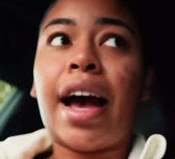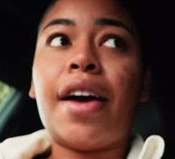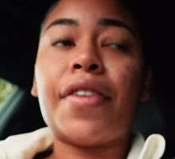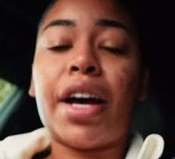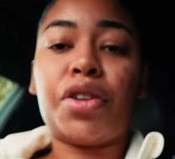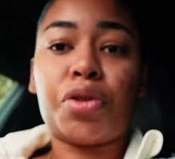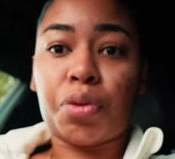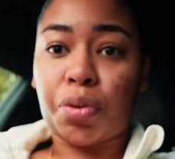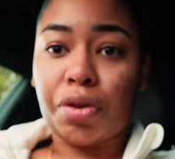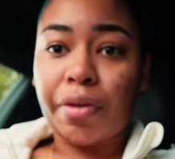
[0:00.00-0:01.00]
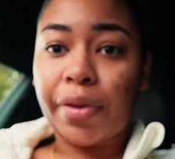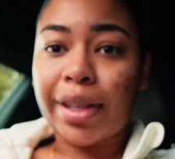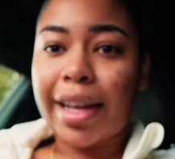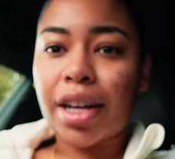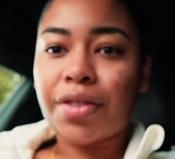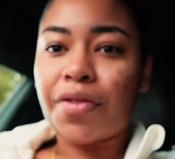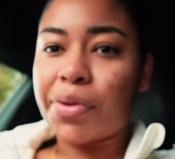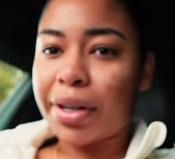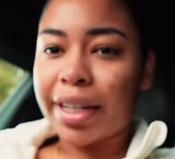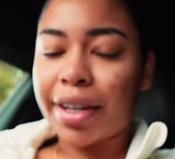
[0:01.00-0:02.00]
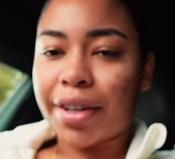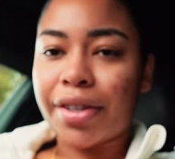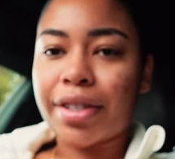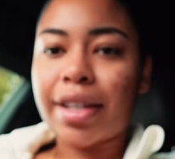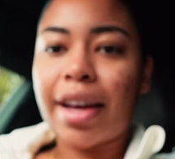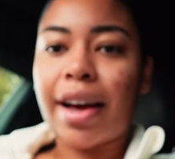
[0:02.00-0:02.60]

I've had crew for the last 4 years.